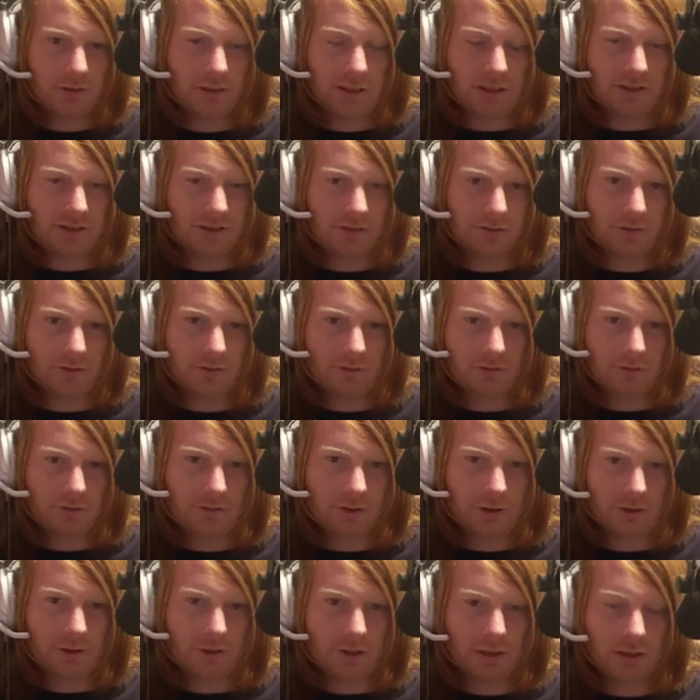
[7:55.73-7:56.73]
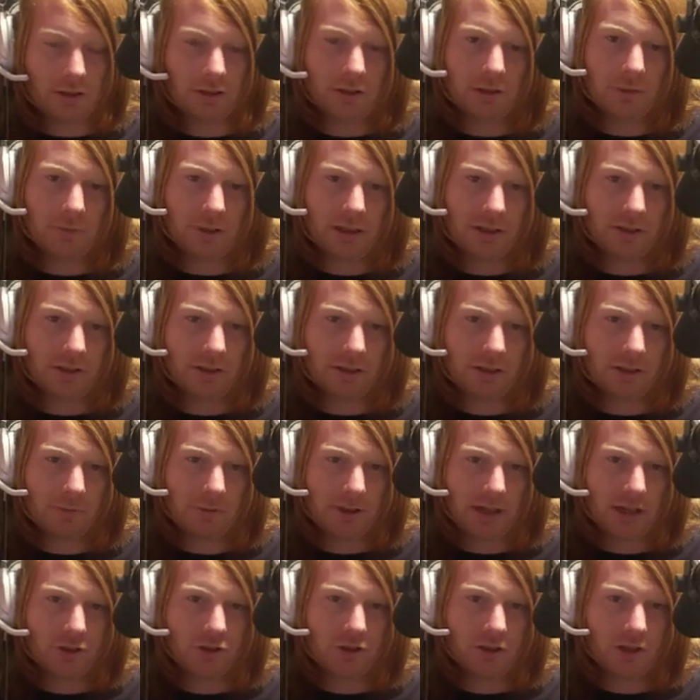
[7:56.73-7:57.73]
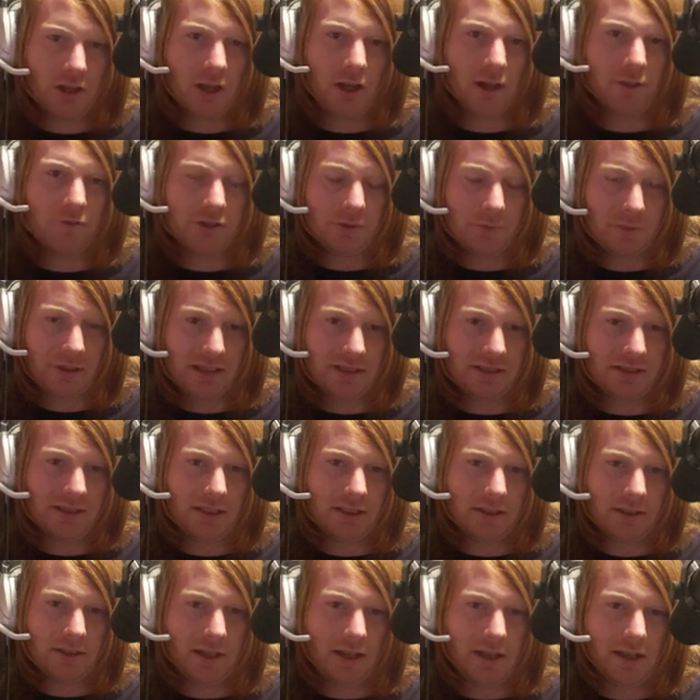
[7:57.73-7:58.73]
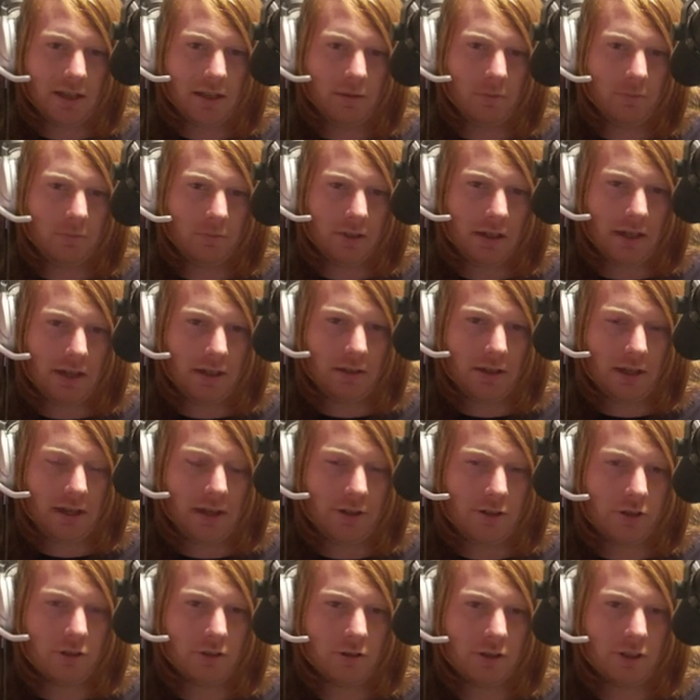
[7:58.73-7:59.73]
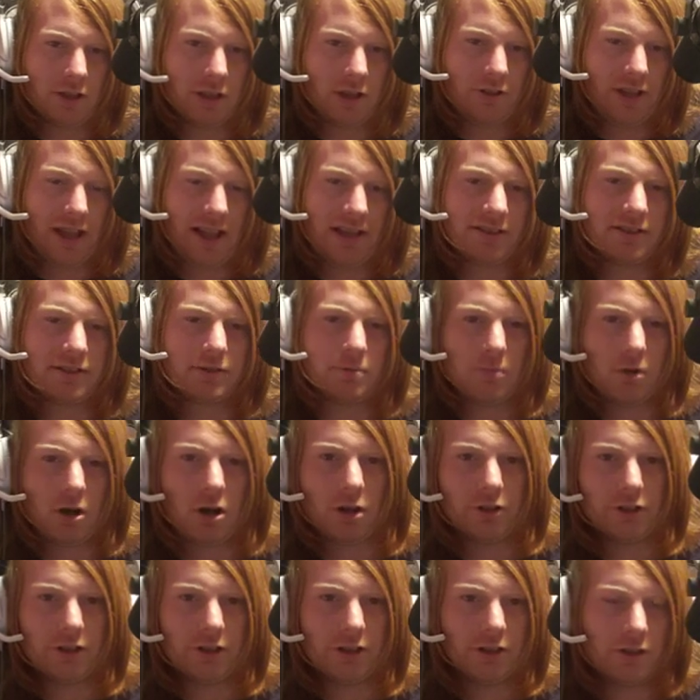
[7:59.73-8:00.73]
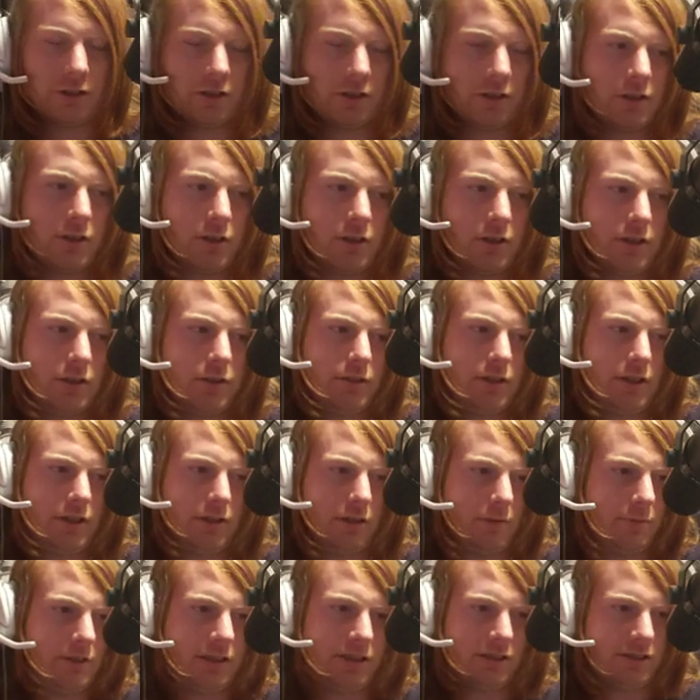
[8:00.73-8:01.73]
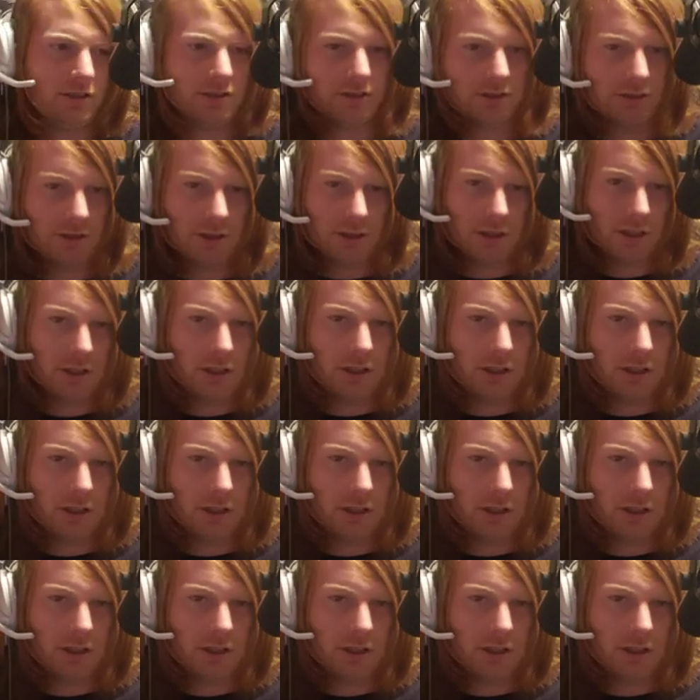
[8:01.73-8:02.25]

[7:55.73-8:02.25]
It's you're talking about the expansion of space and time. How how are you gonna call that smaller? That don't make sense.